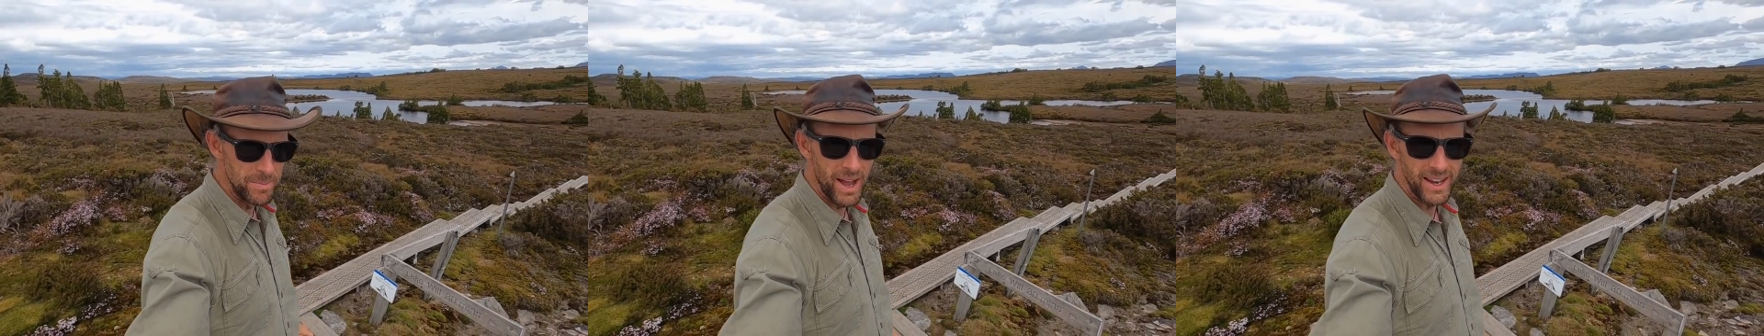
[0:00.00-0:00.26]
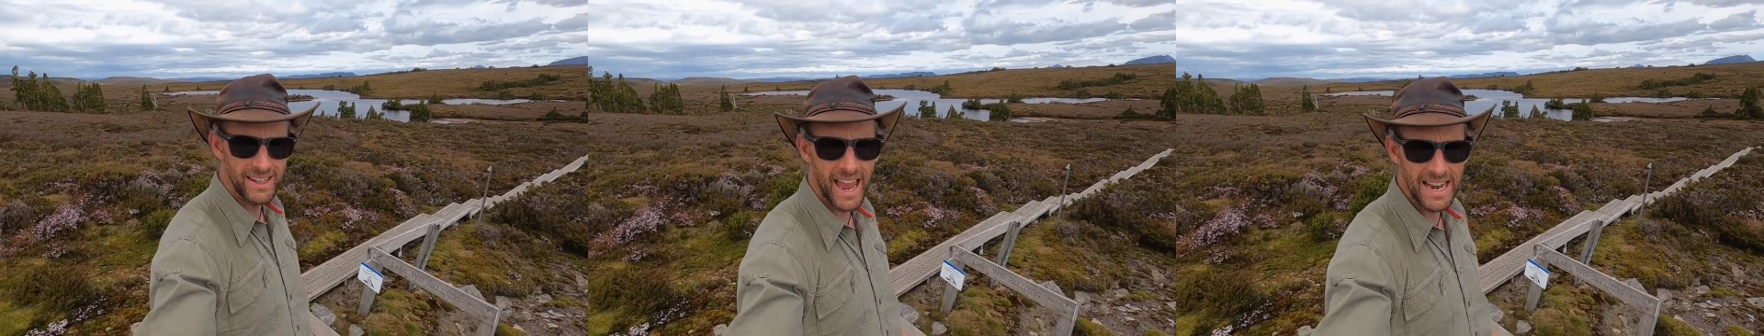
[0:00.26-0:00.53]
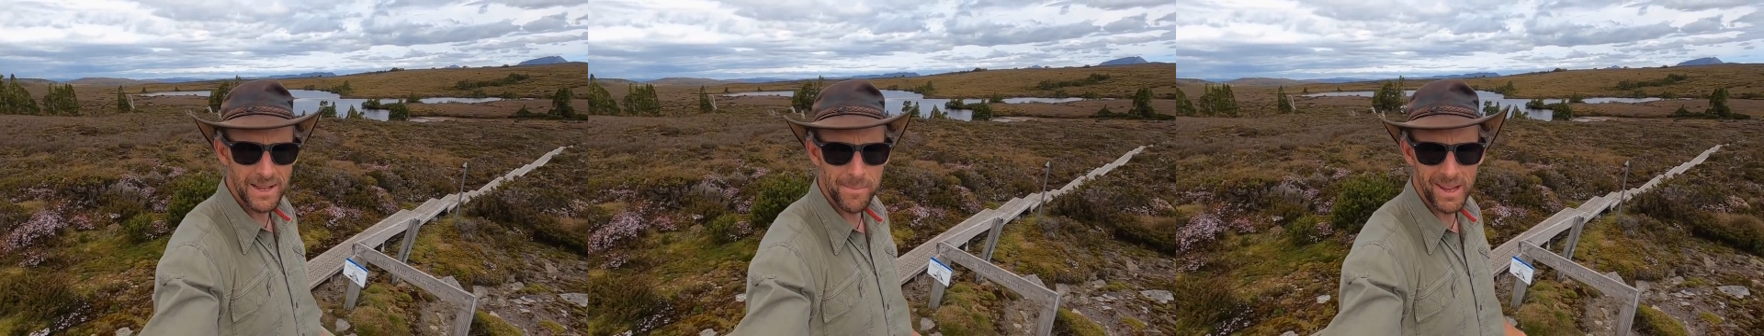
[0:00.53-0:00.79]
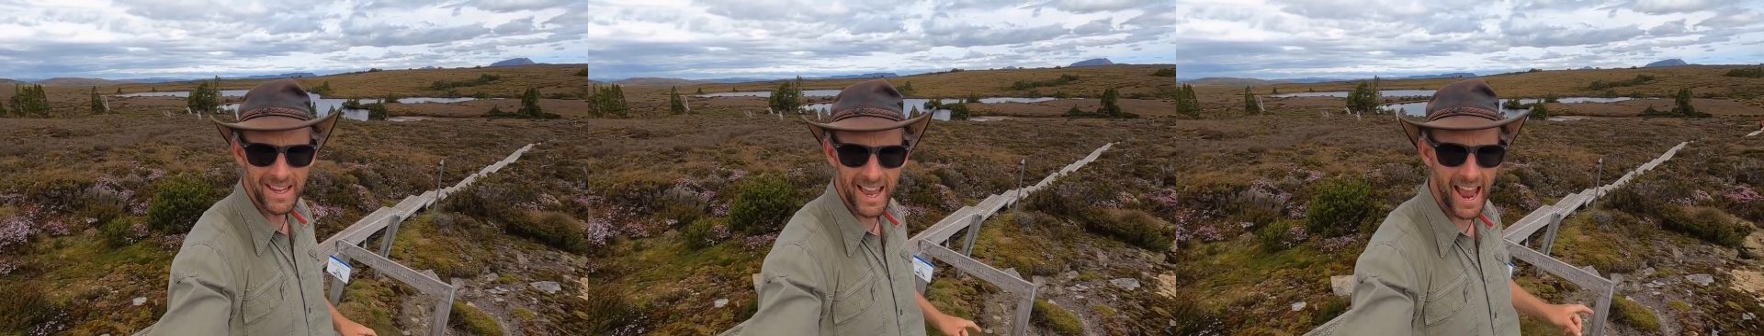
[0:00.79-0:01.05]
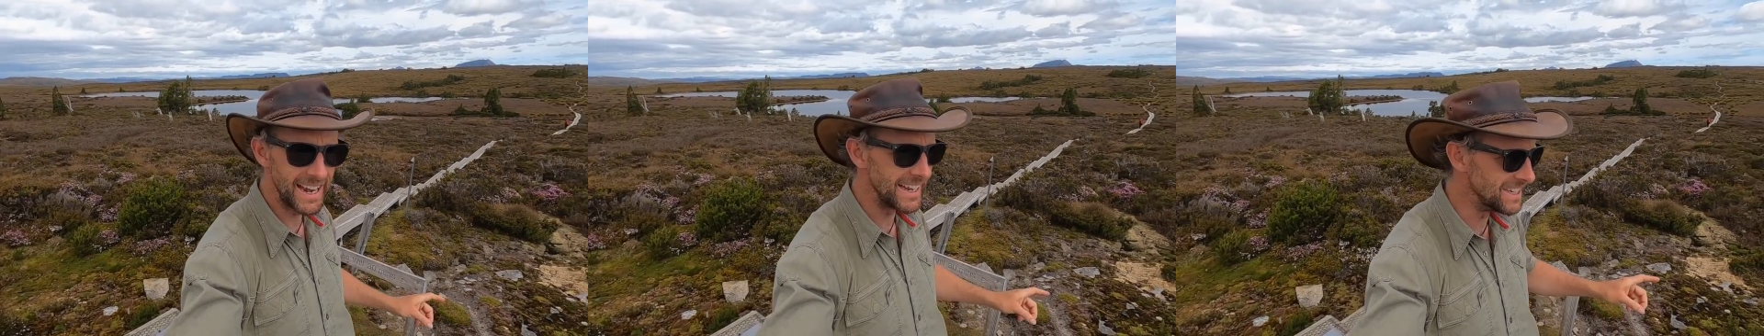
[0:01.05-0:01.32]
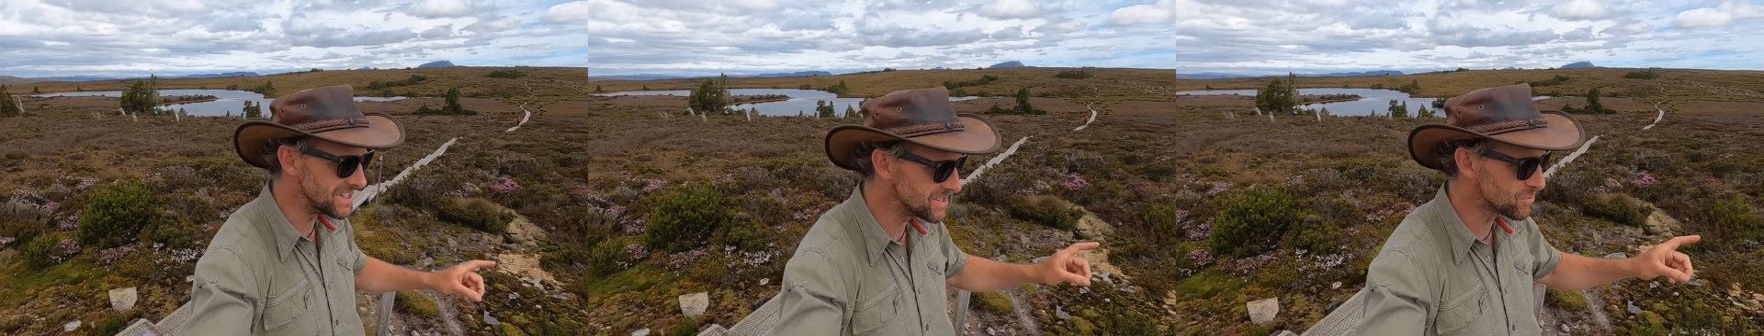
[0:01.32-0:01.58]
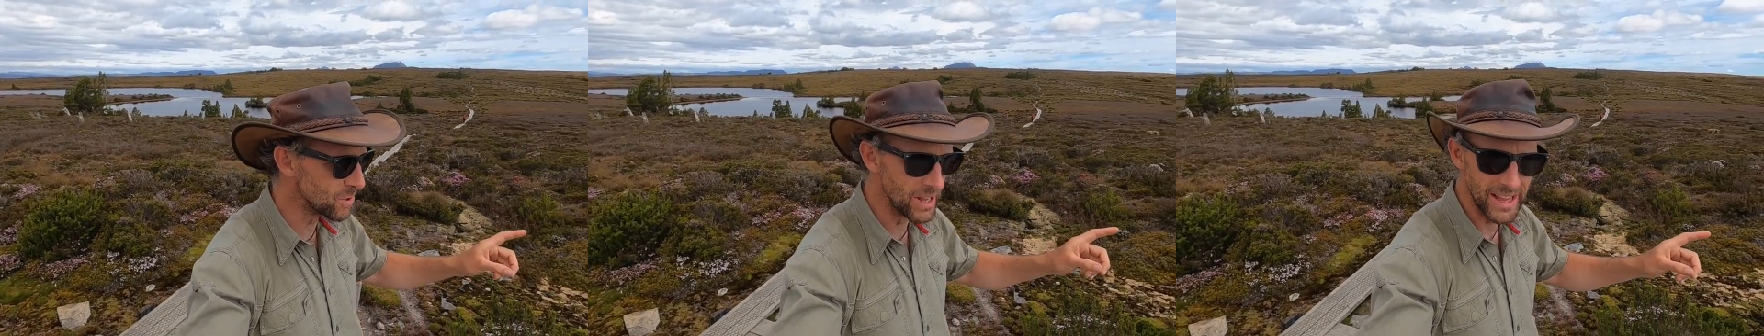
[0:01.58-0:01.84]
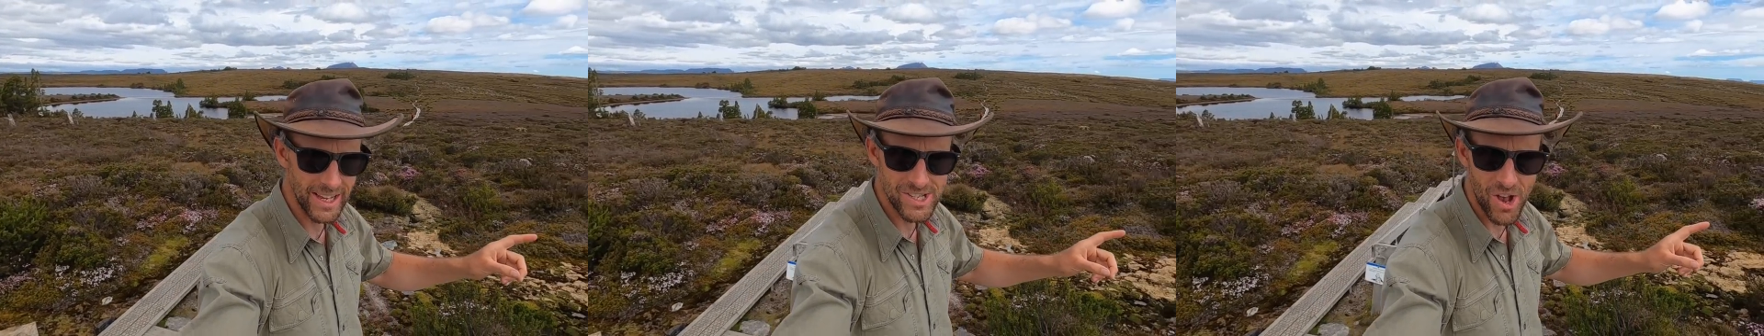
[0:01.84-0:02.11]
But Katie being Katie, she's
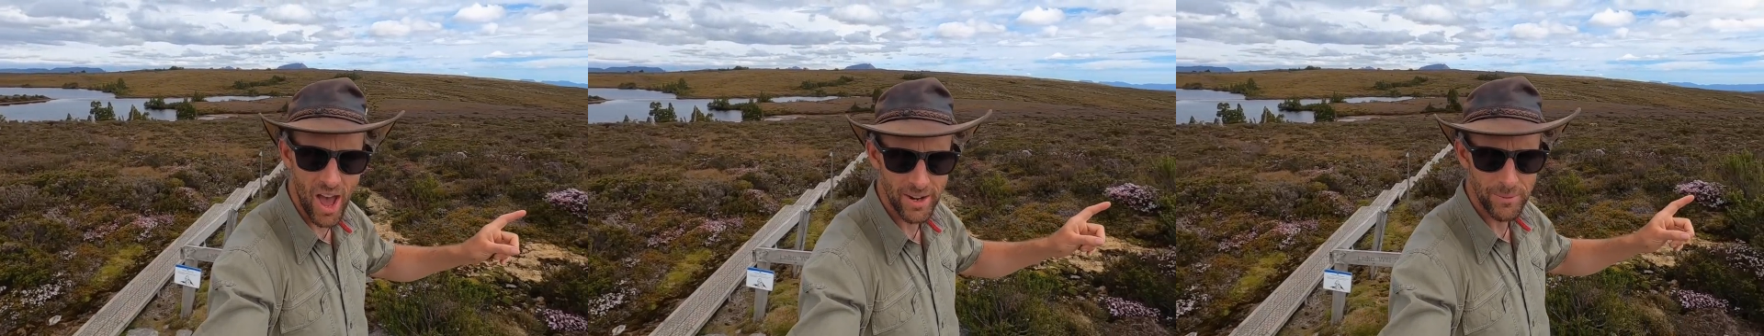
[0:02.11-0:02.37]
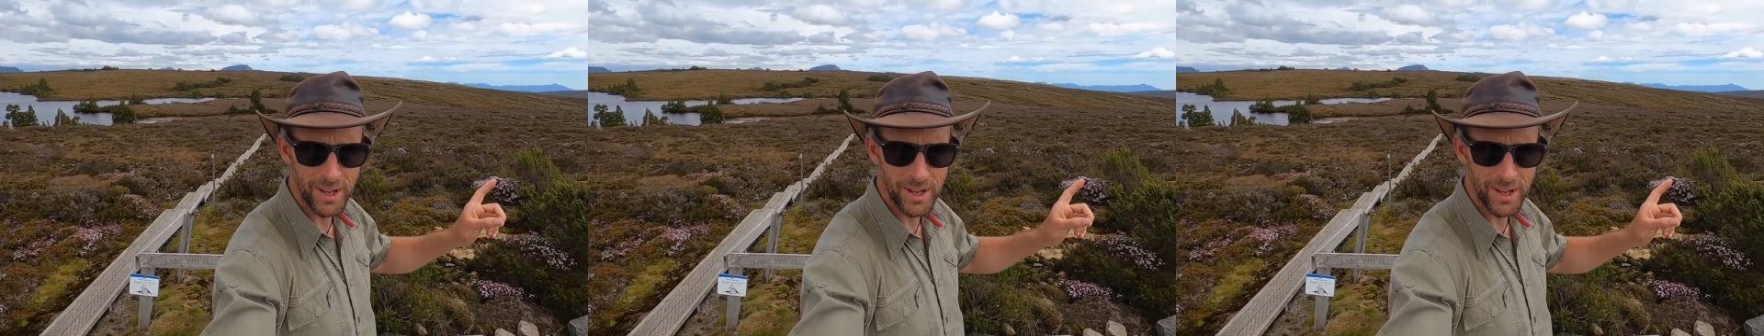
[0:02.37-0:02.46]
really excited.